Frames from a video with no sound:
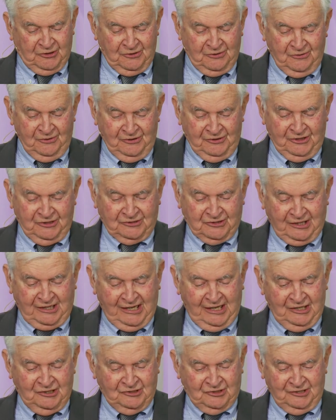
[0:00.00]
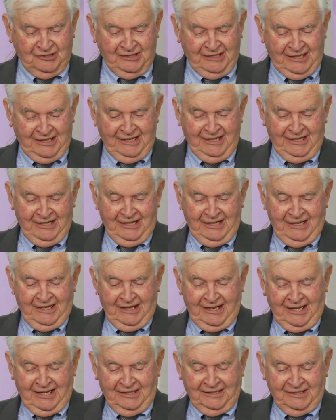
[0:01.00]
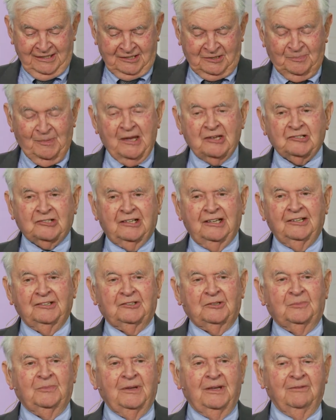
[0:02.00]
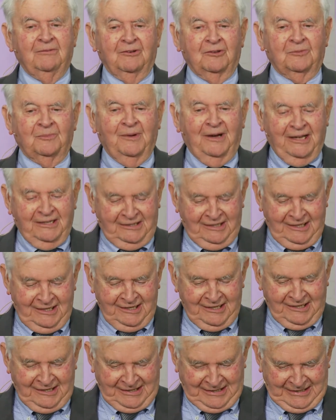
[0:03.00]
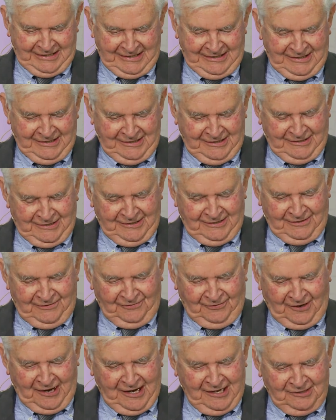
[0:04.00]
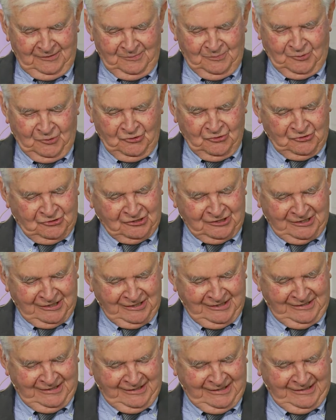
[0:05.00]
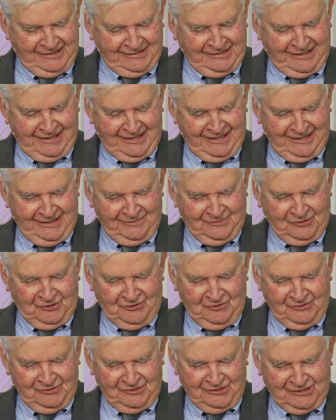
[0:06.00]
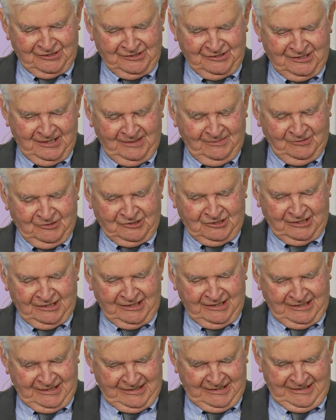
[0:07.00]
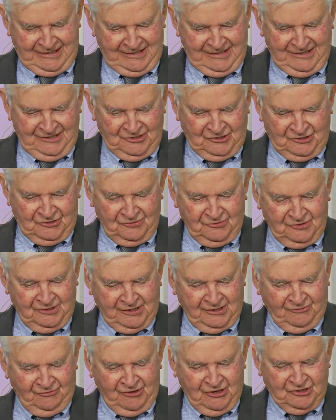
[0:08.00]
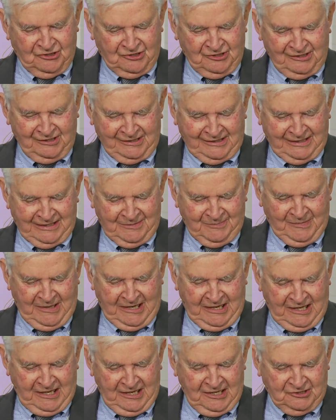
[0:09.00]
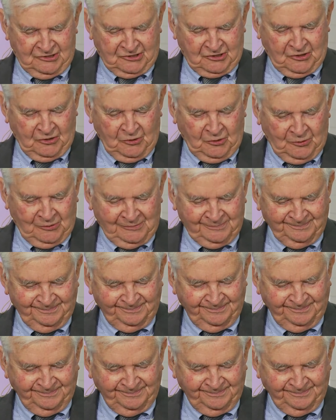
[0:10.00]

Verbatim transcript: you on this occasion, and especially to be with my dear friend Bruce, that I have known since he was a student at Regent many years ago.